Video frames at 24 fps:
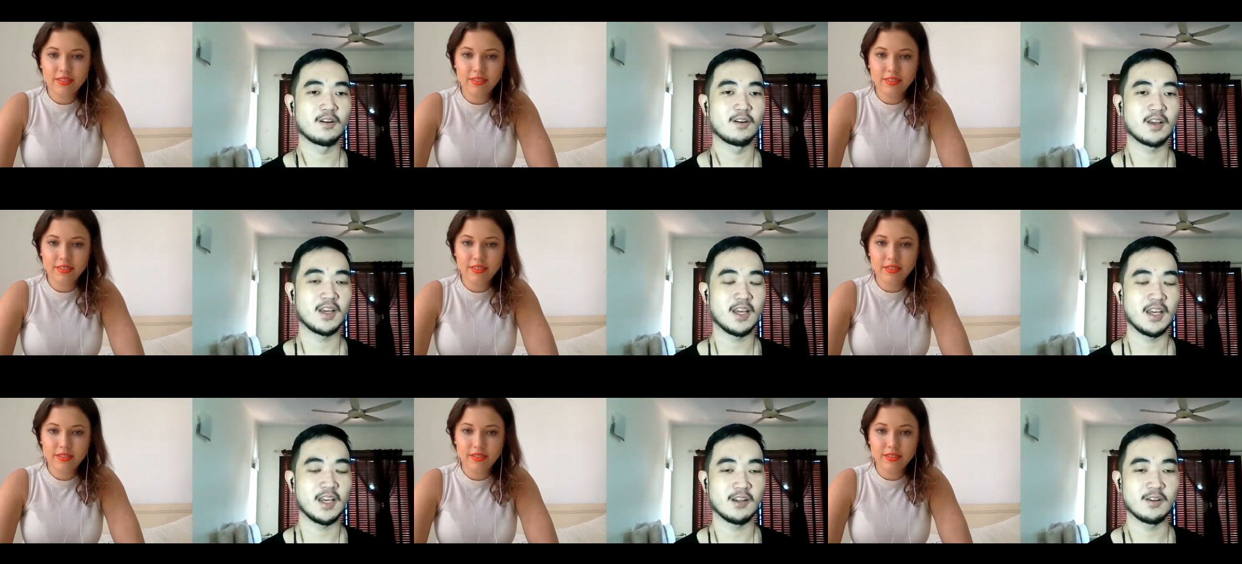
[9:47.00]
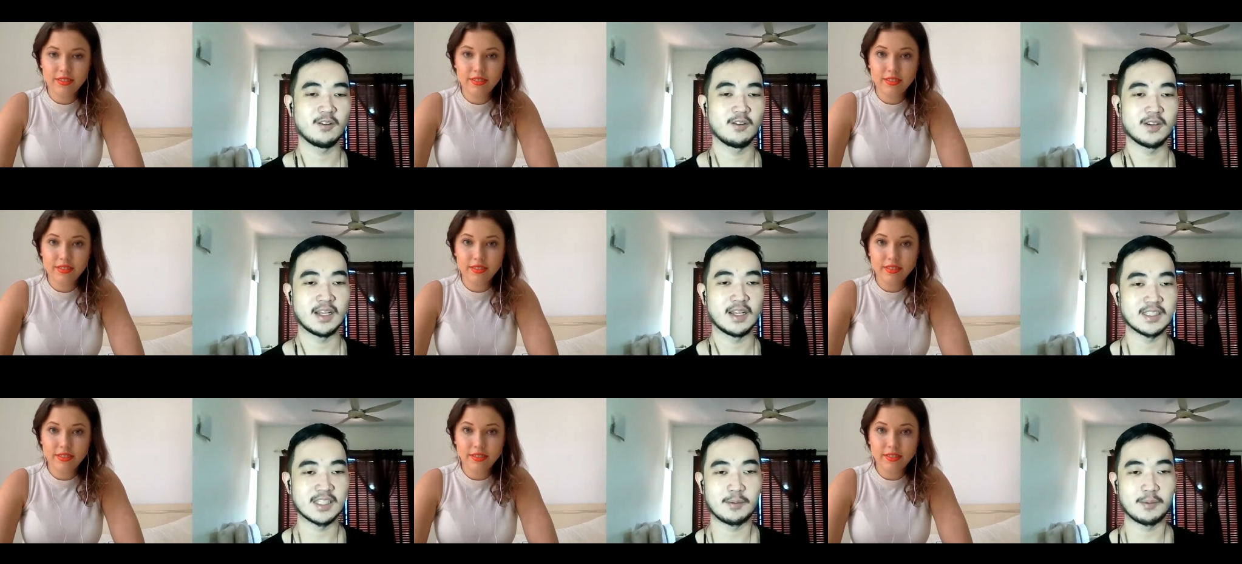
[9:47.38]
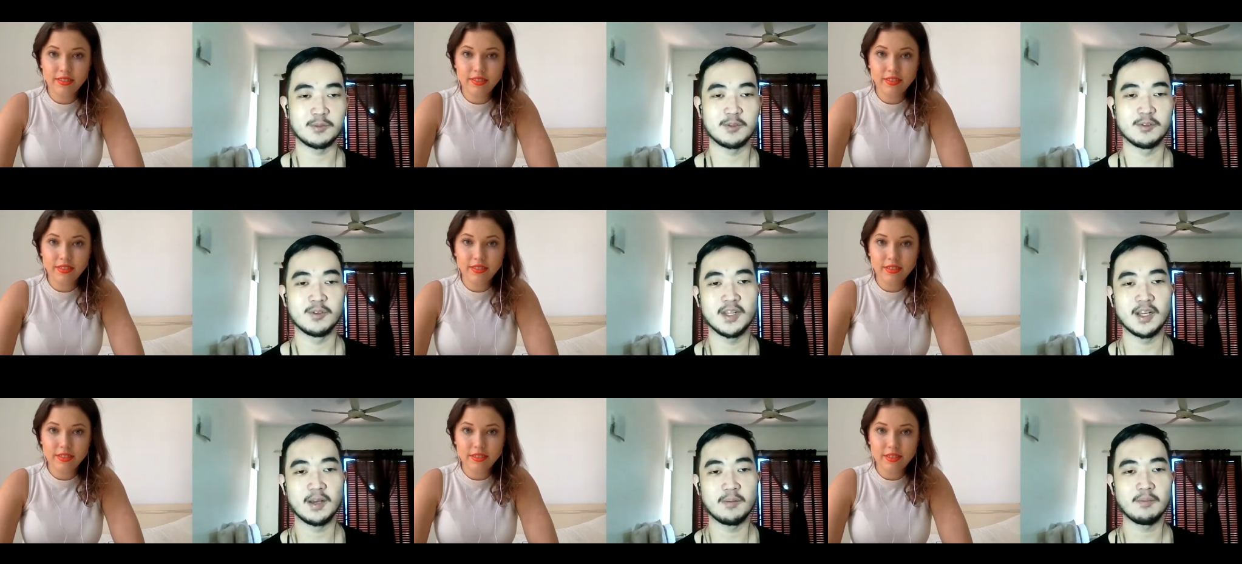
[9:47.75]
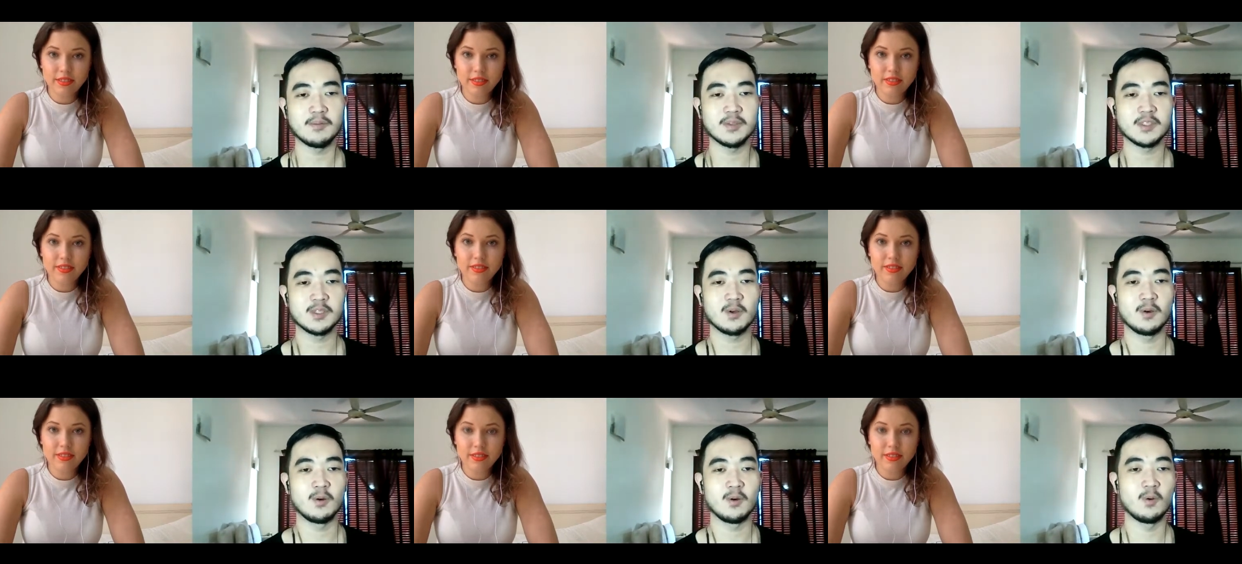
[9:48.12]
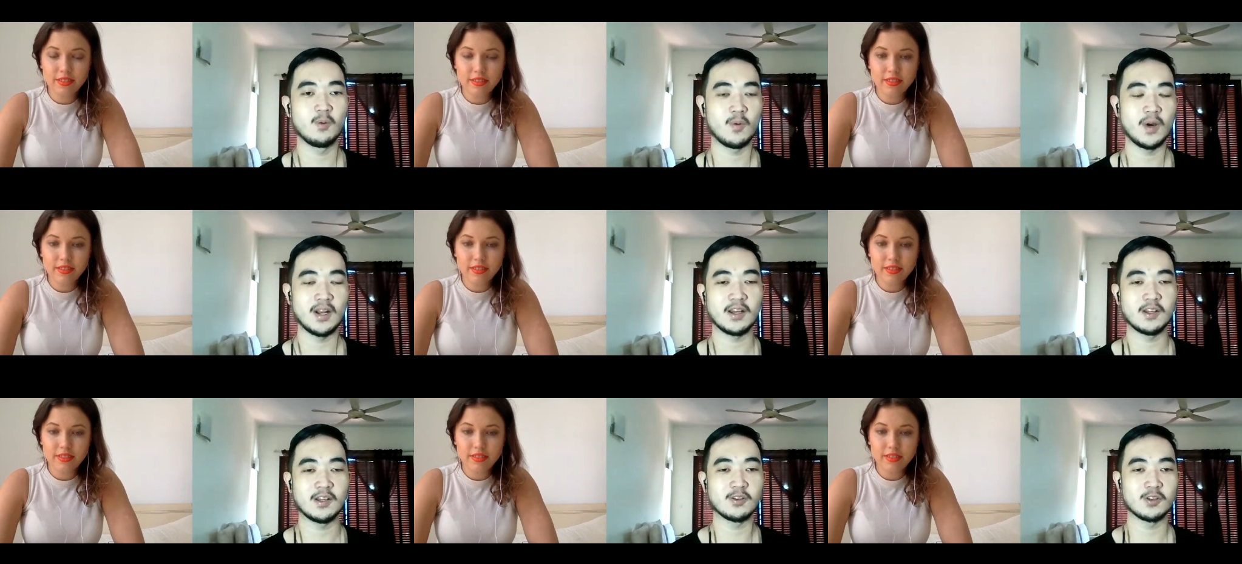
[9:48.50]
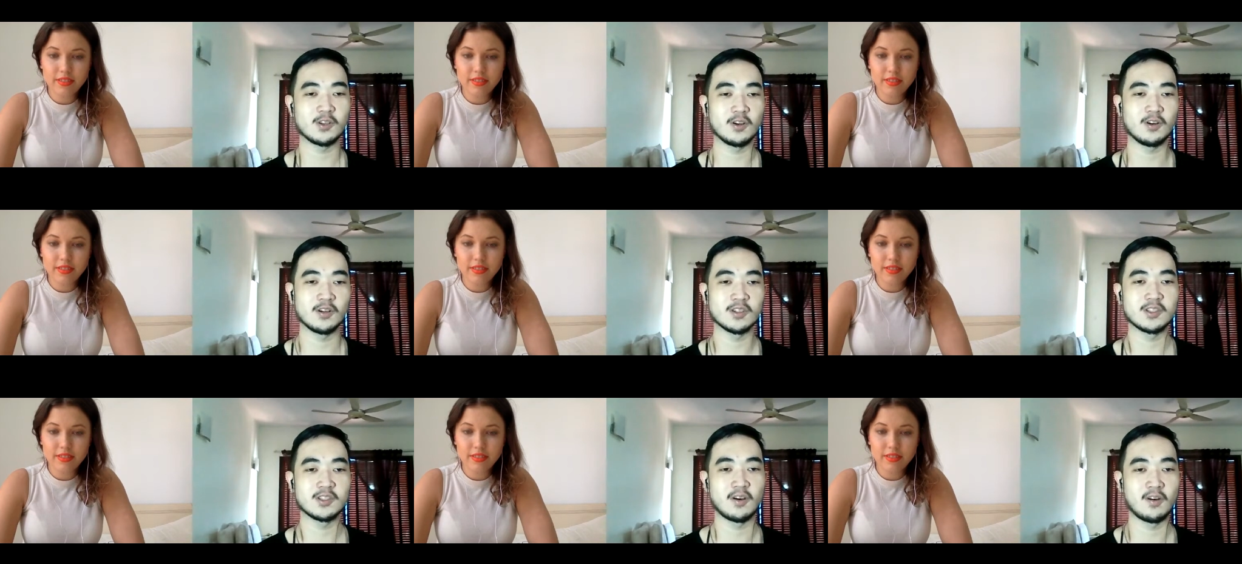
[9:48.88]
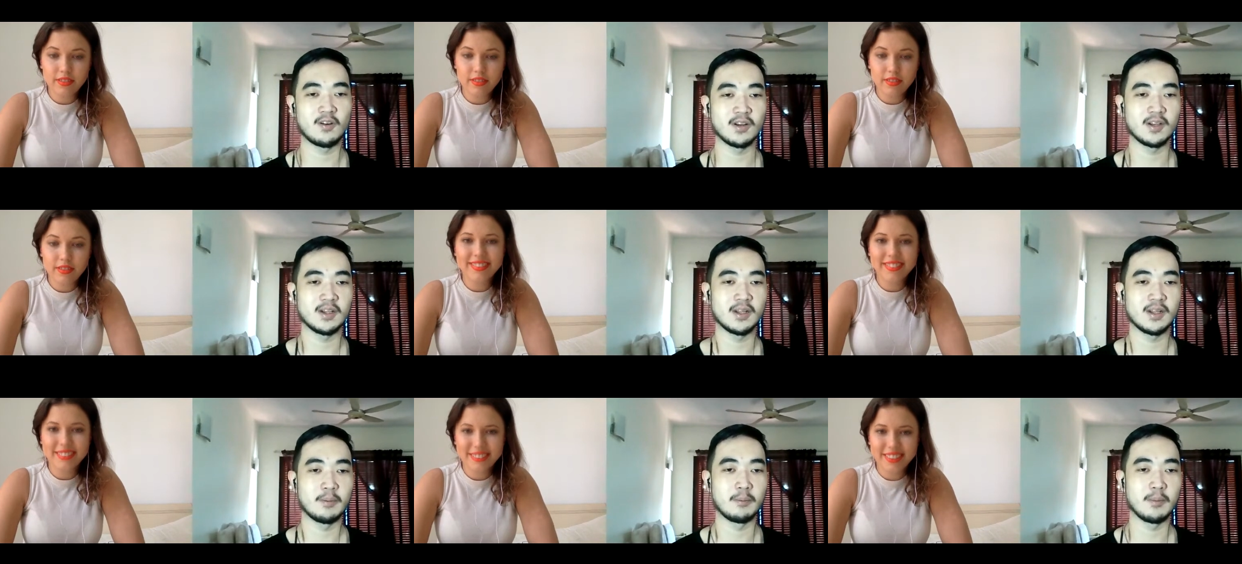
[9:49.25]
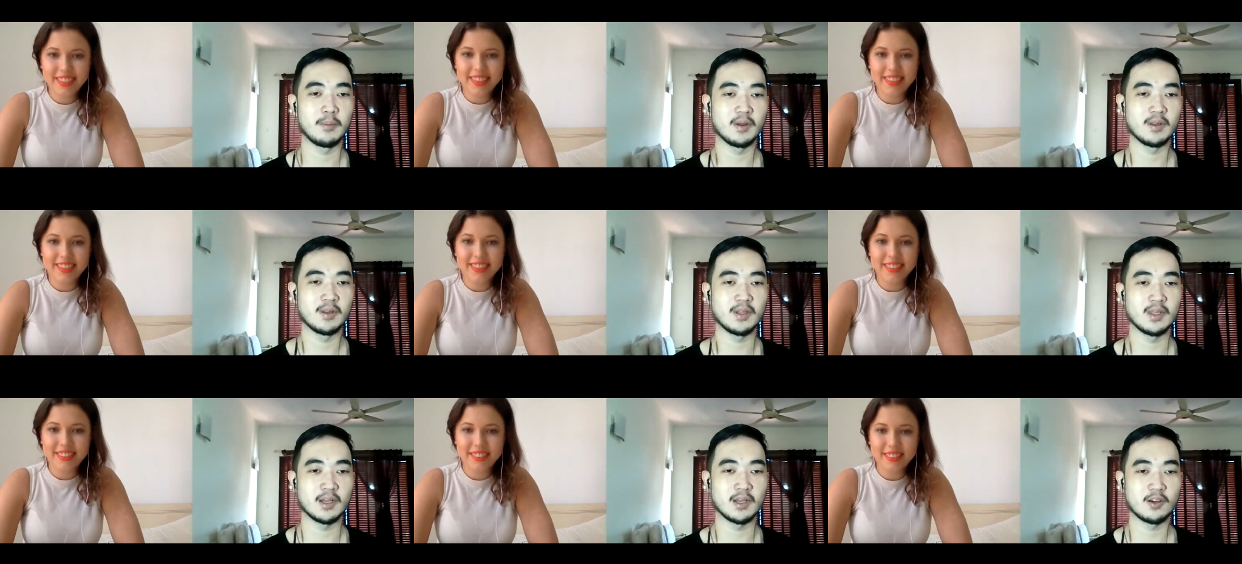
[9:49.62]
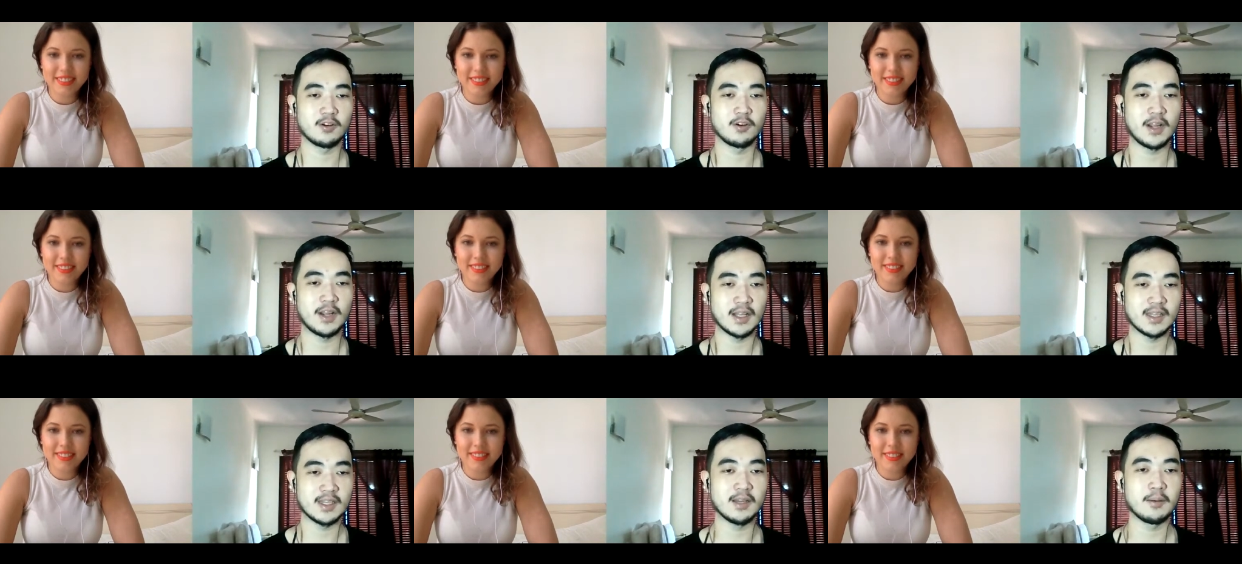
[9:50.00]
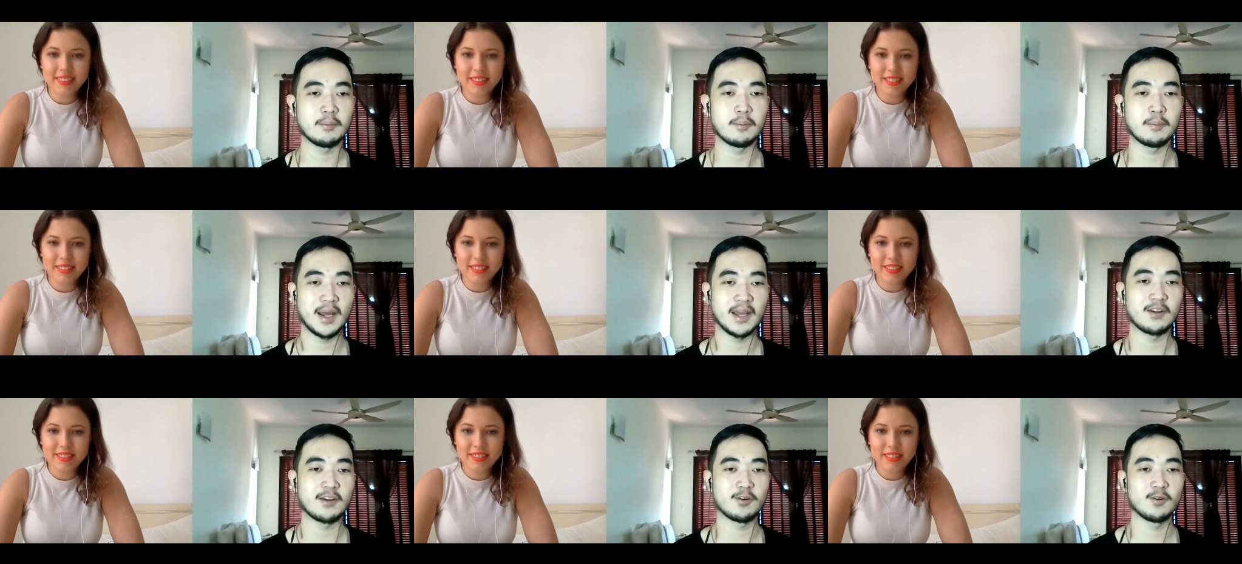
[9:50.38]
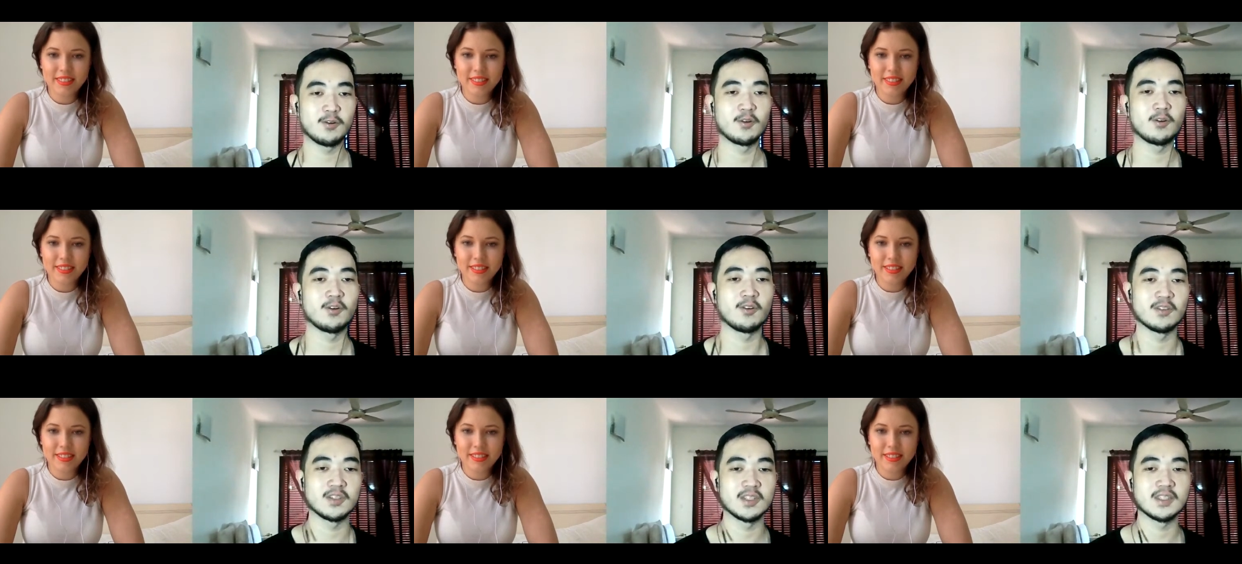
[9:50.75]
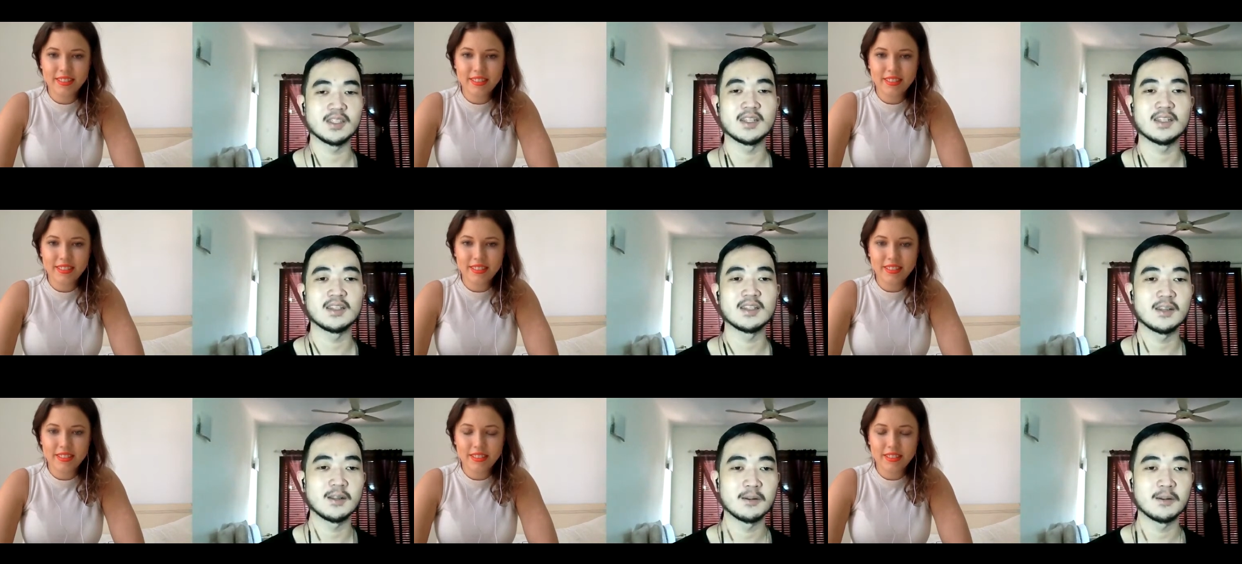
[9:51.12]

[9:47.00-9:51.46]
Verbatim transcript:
Speaker 1: keynote that's up to them so what are your thoughts on the, the creating micro content